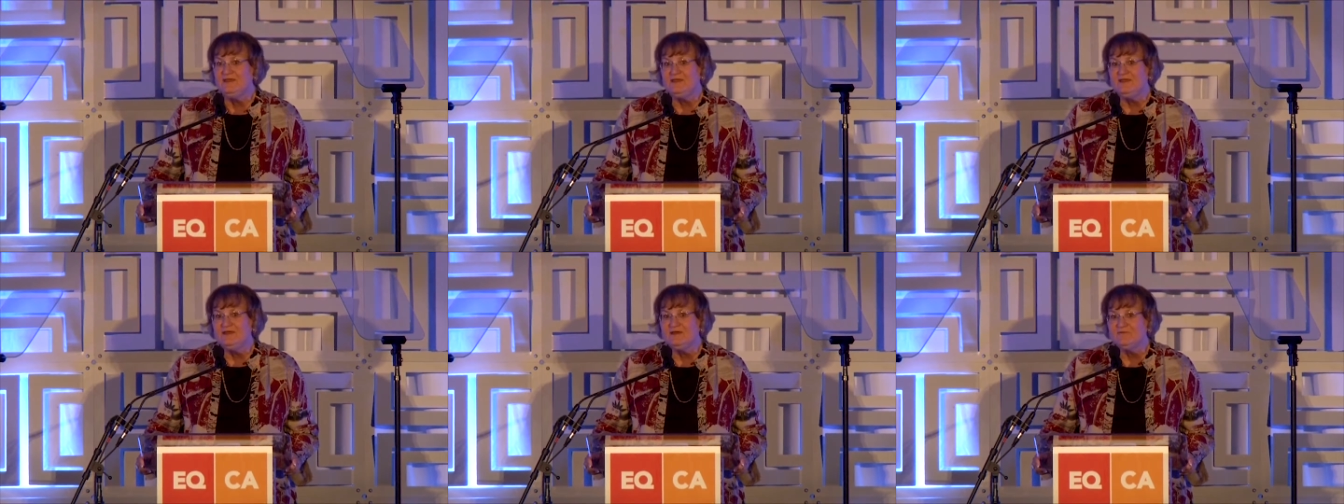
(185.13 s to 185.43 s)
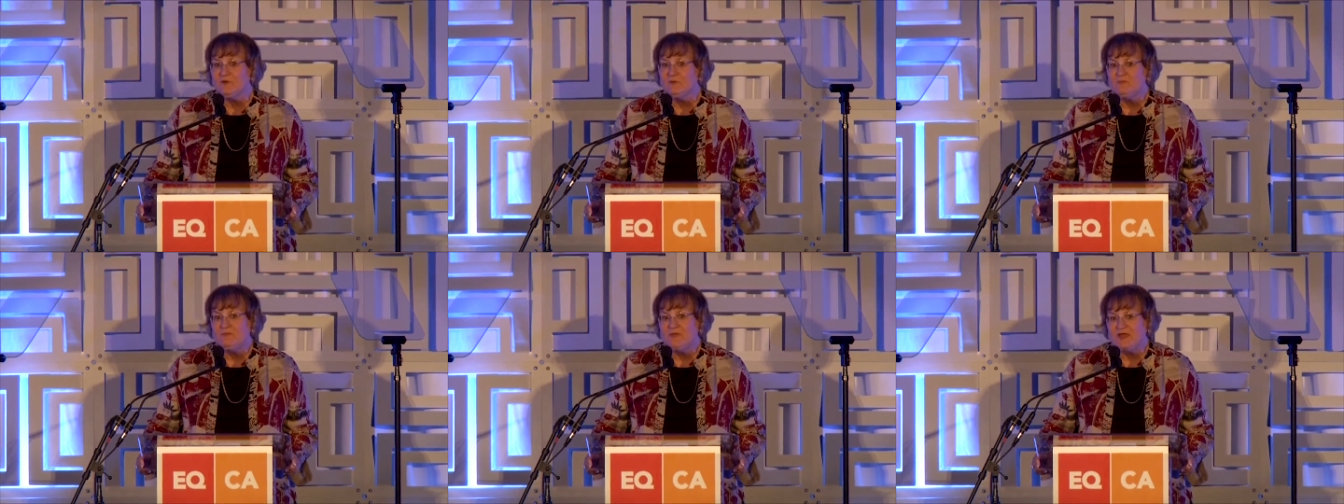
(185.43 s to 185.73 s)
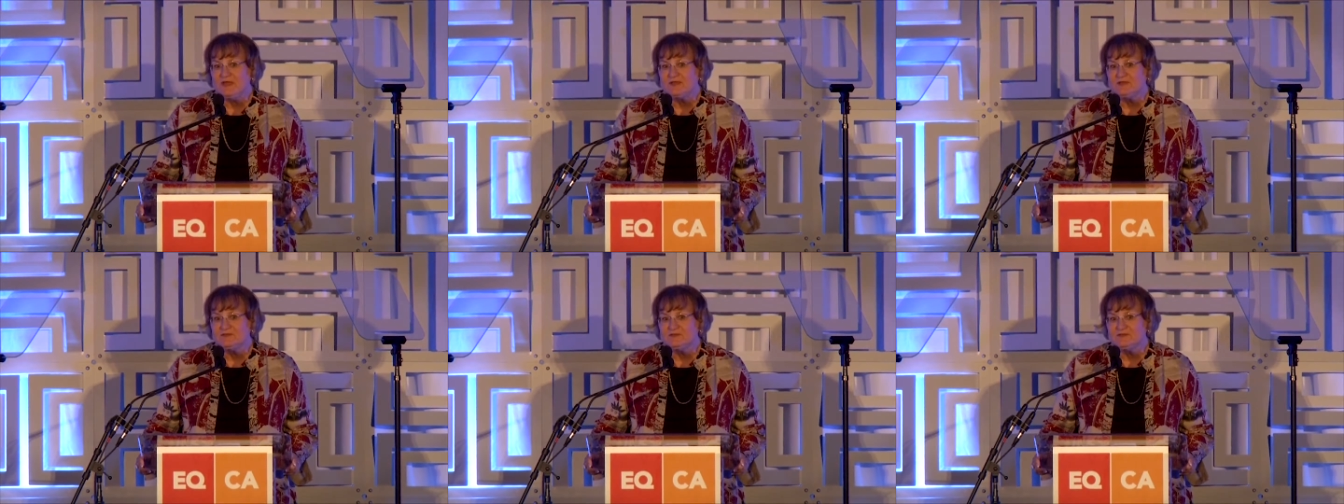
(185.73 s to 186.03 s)
never
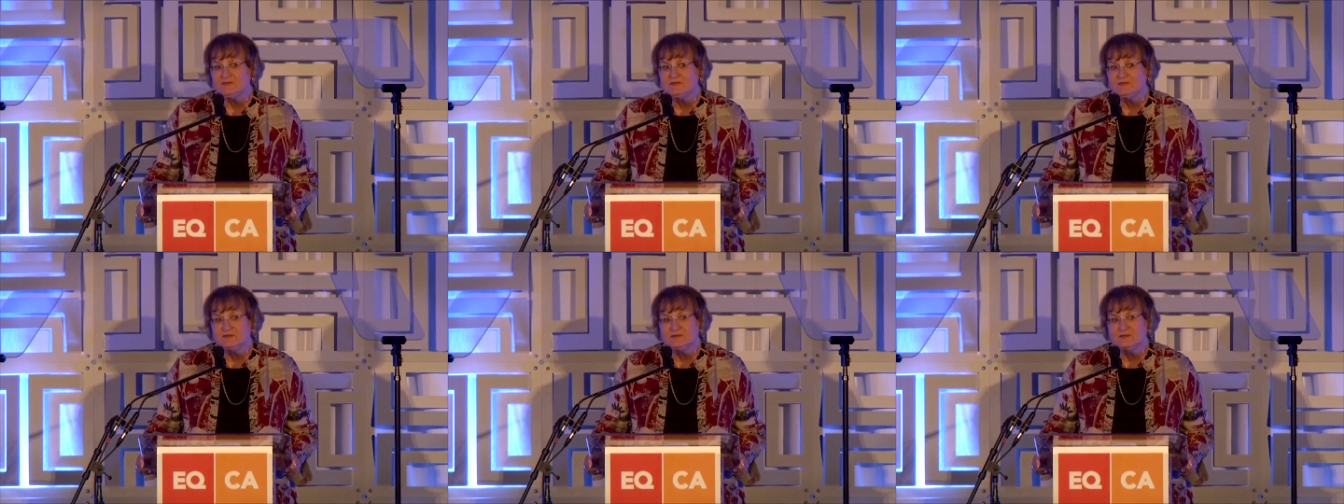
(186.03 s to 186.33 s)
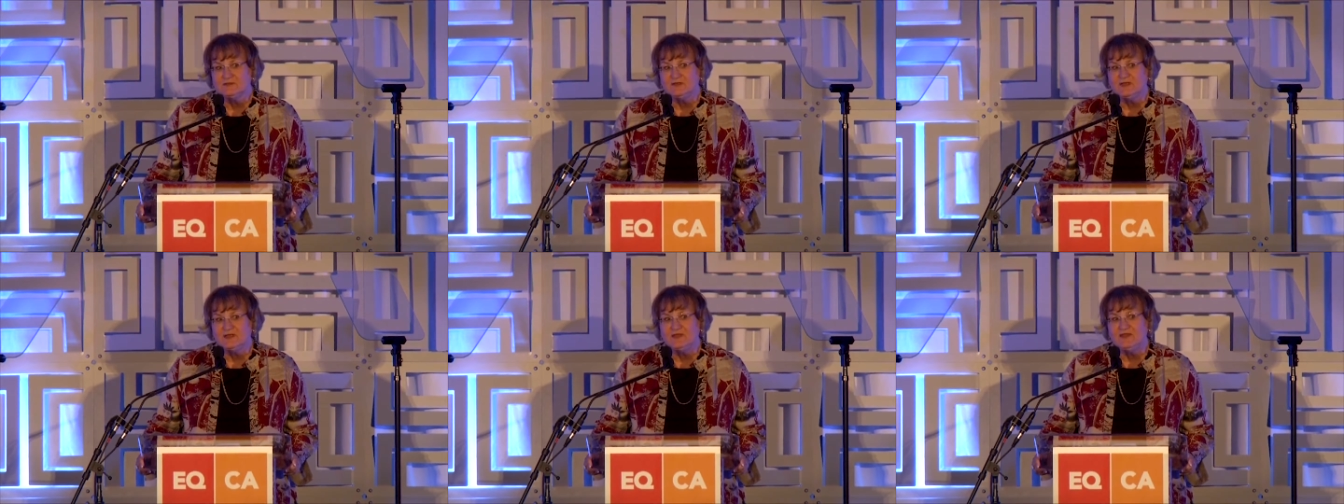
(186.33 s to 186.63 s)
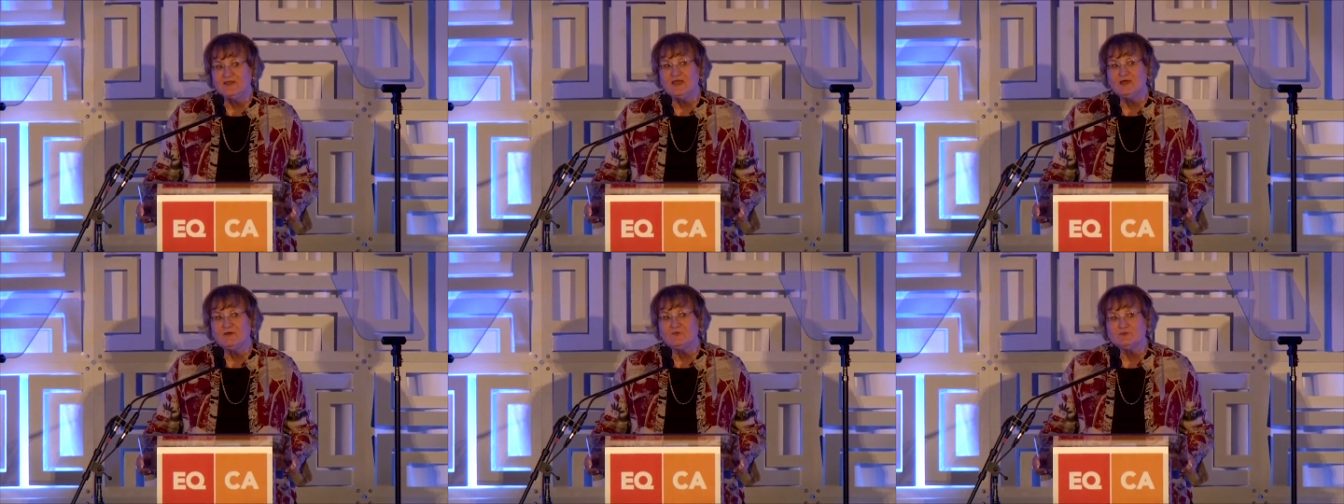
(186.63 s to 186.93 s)
met,
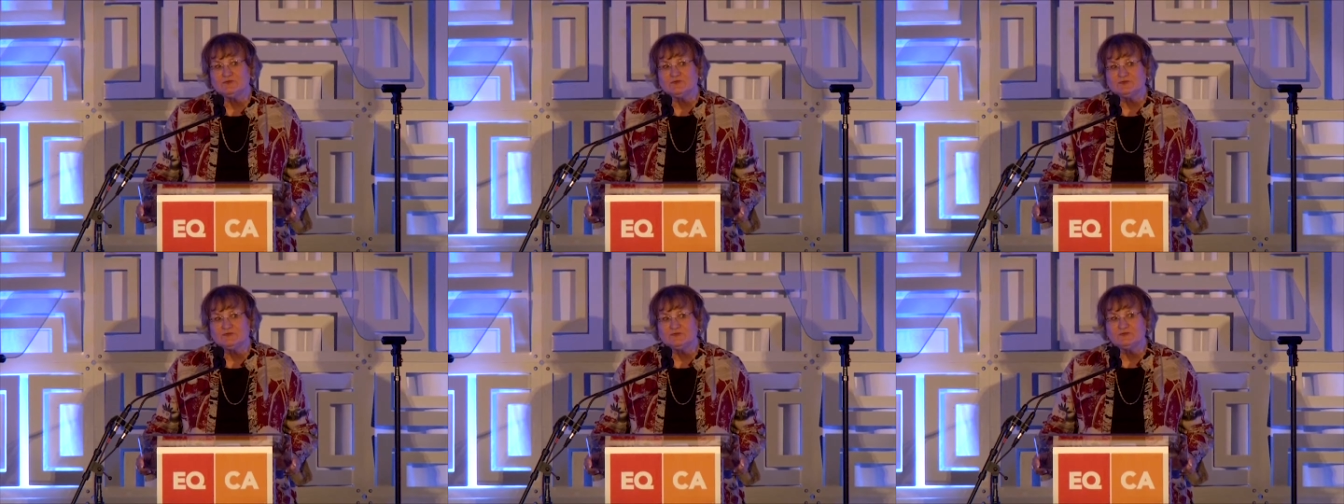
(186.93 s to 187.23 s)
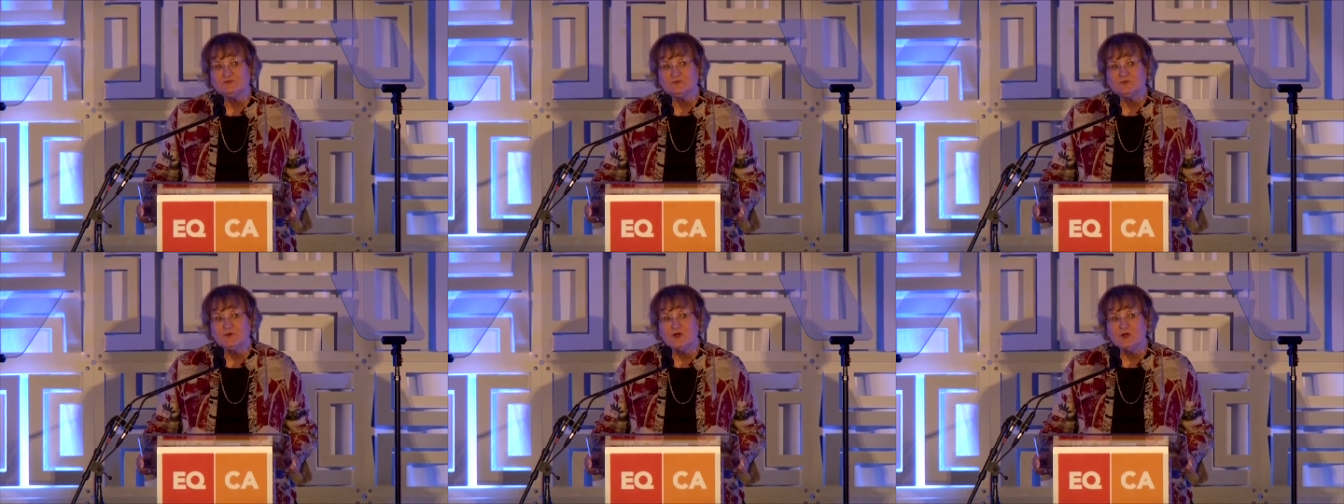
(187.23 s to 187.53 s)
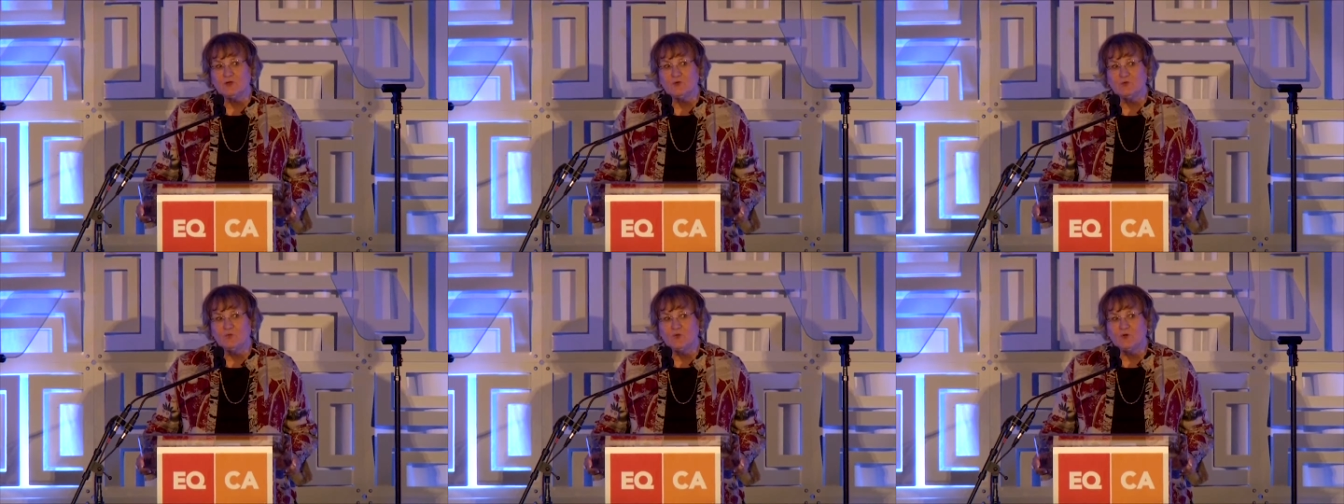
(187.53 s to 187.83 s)
and that was a
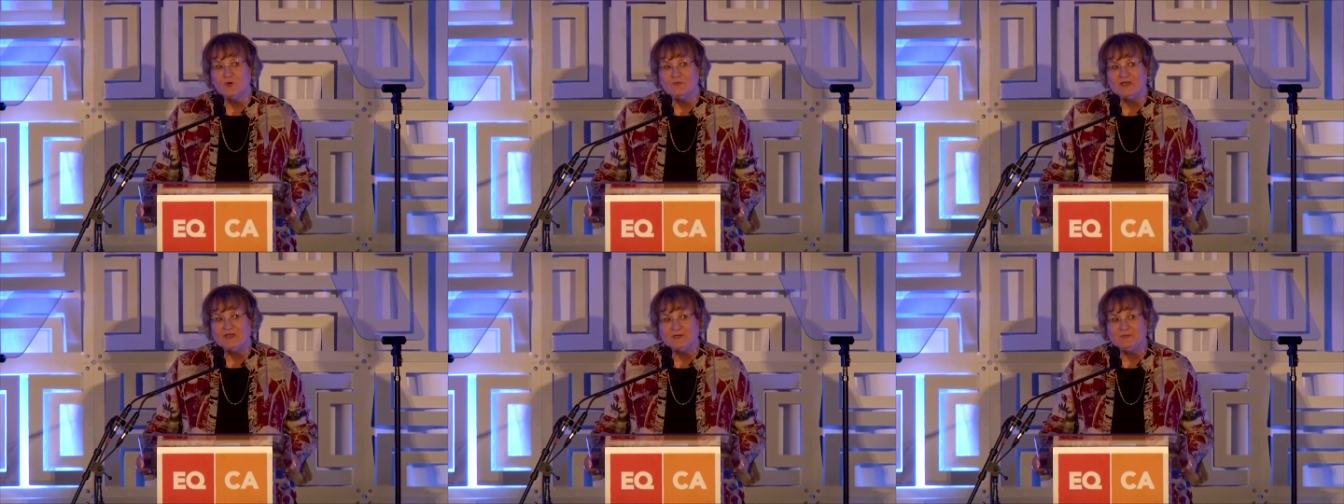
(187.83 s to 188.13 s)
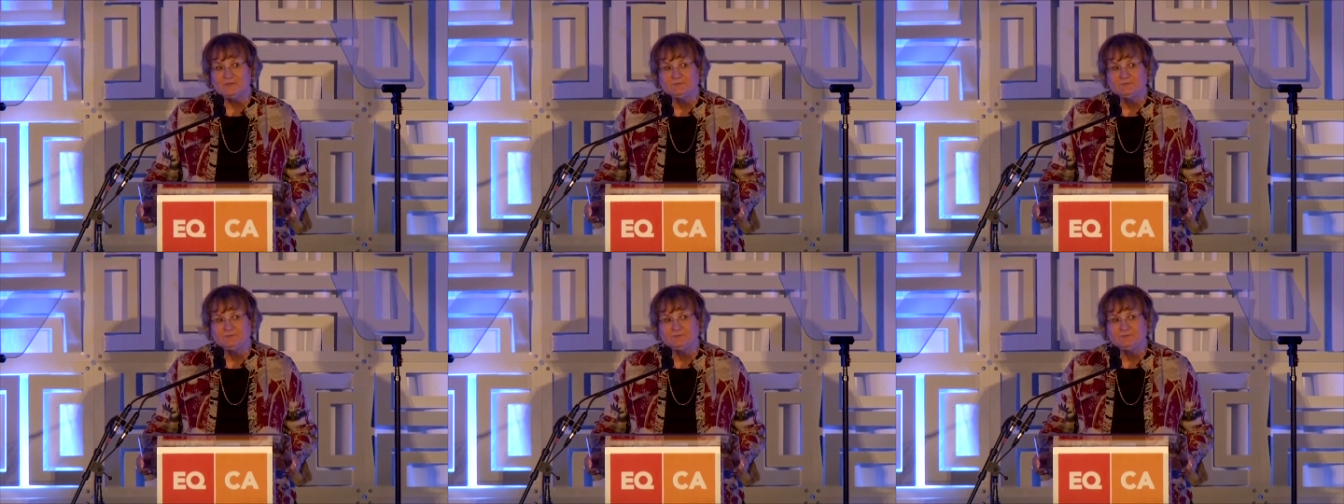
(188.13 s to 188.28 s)
strong woman.